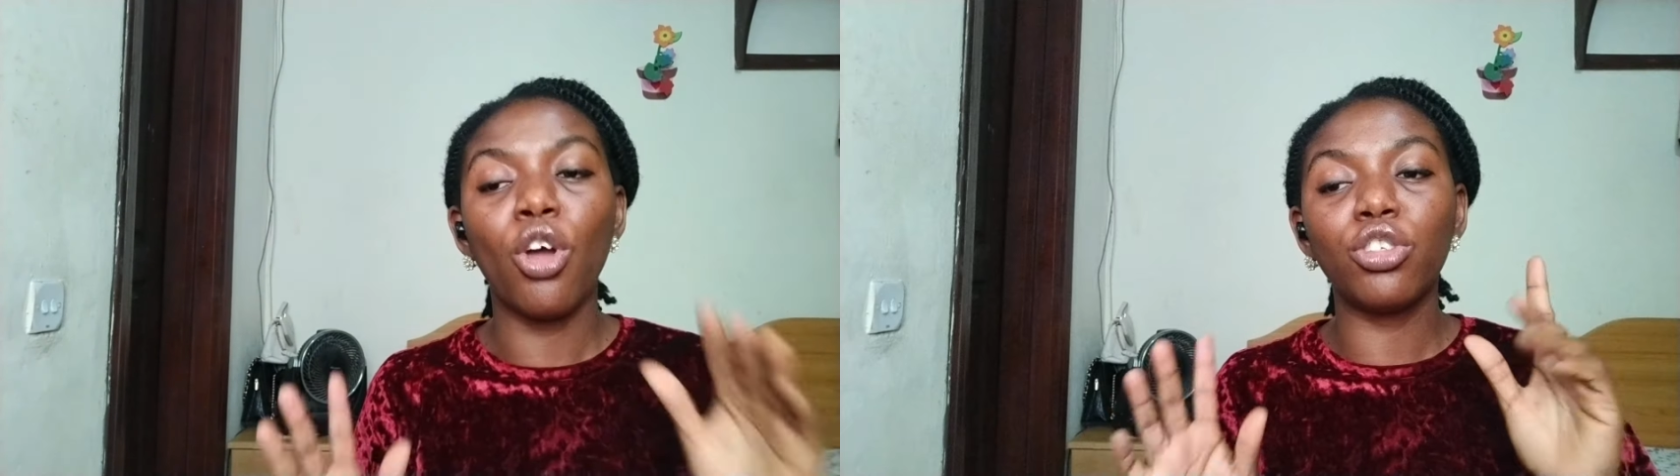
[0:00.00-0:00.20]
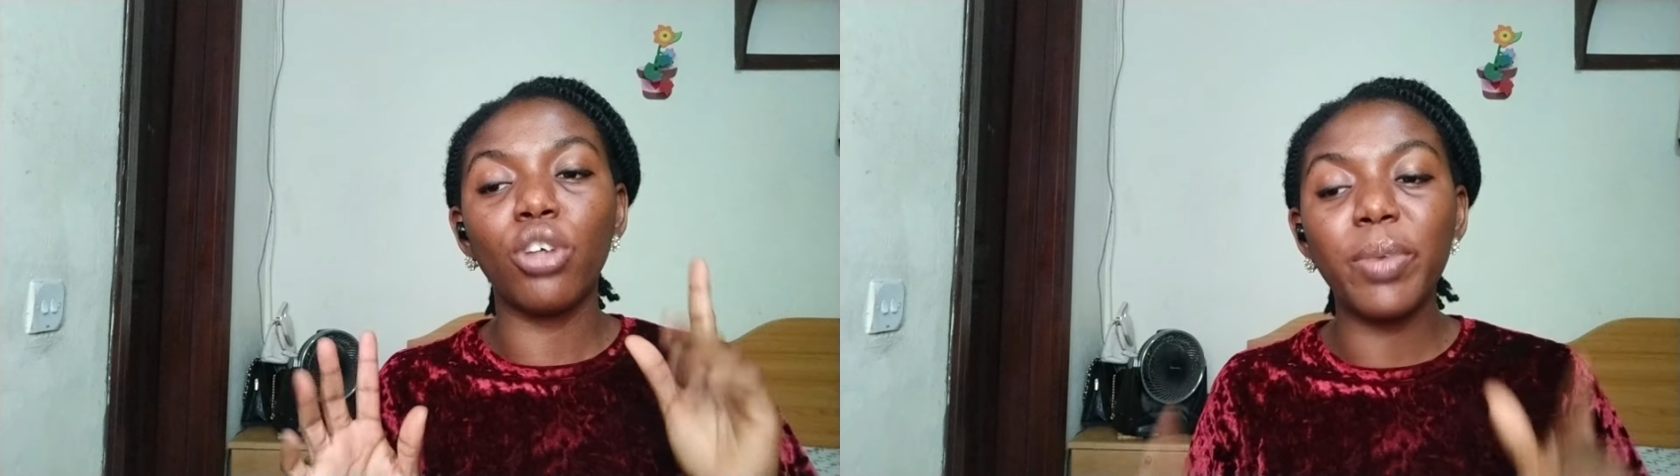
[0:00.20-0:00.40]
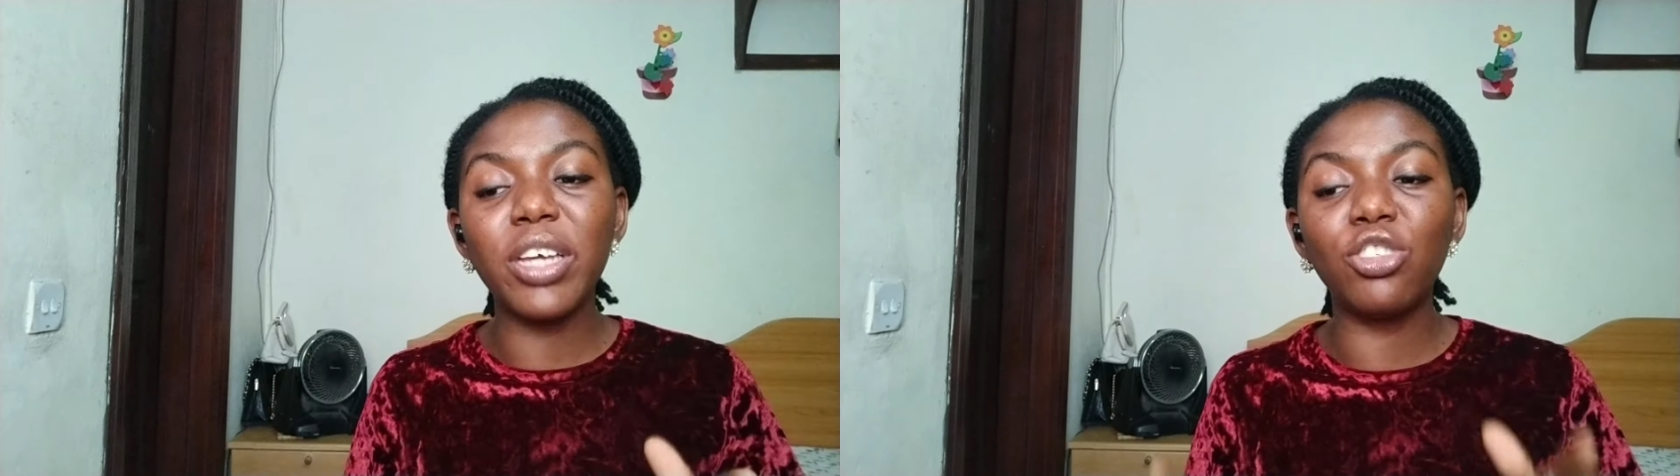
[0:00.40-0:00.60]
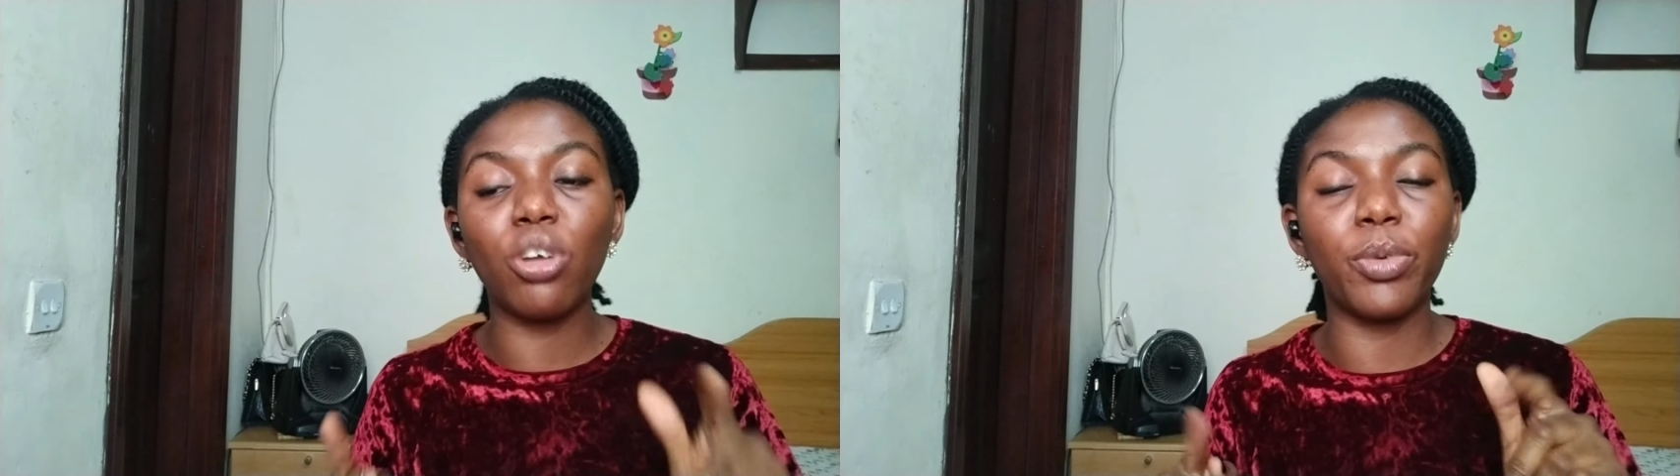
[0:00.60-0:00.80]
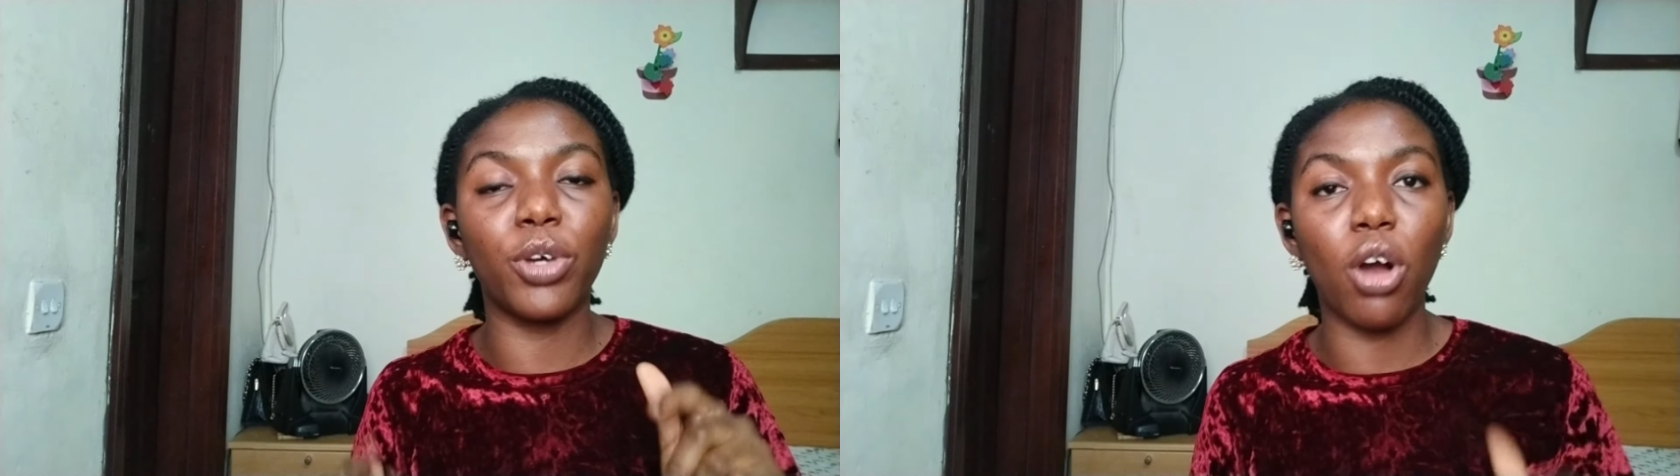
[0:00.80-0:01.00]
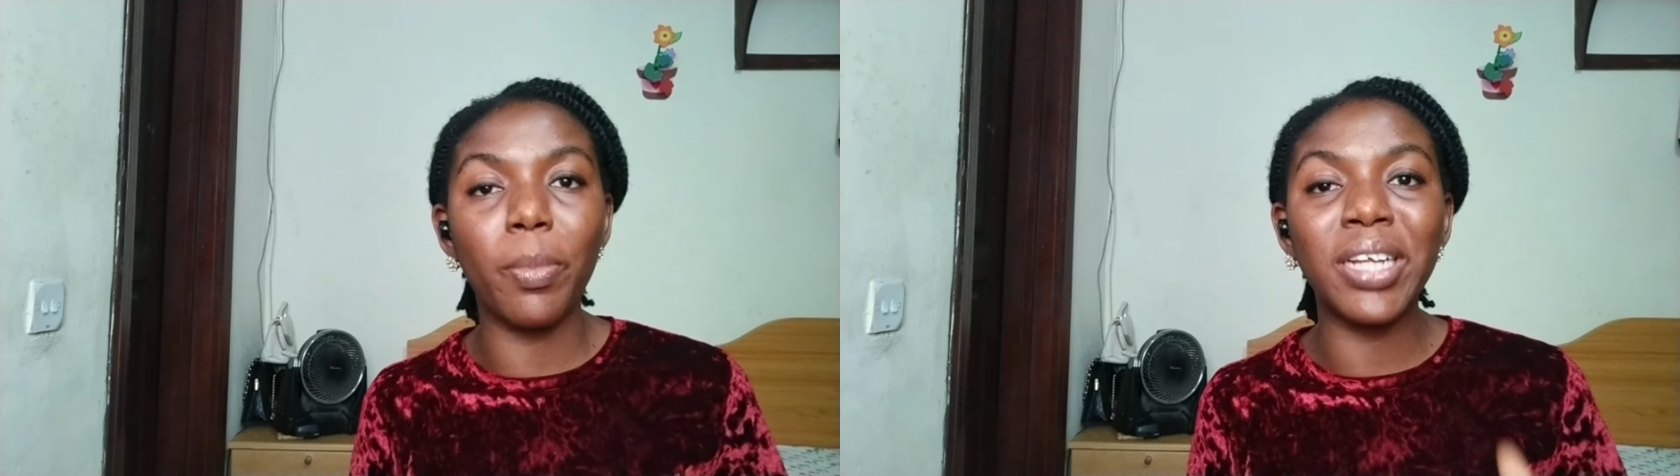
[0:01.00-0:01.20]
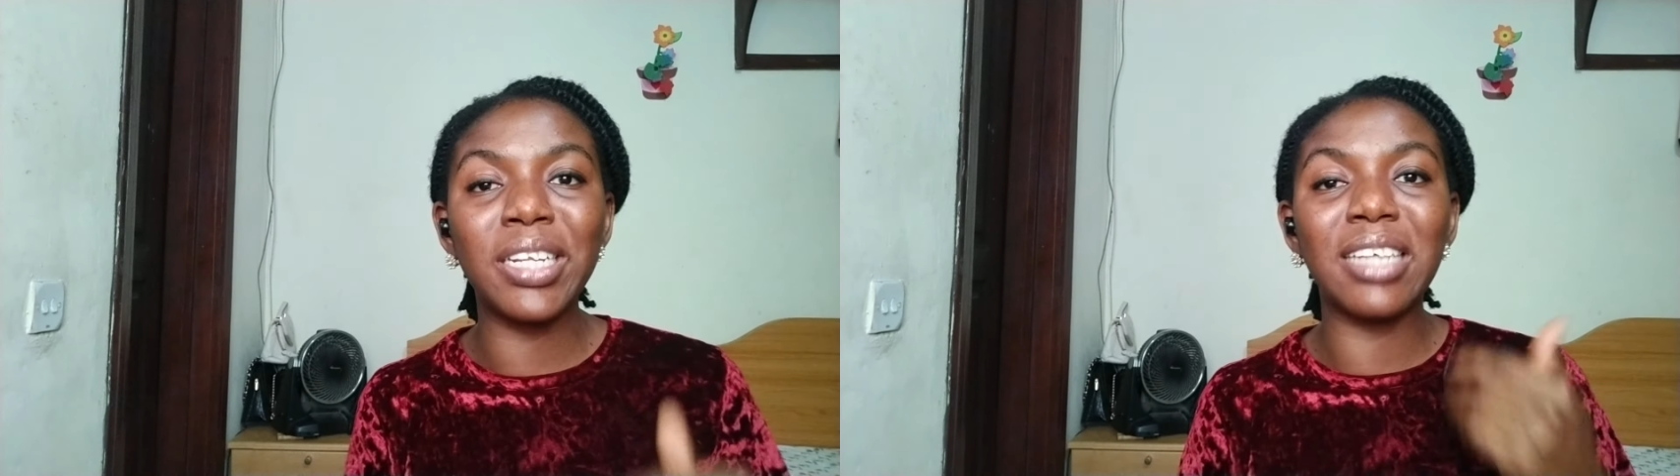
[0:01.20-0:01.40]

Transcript: So please drop your comment.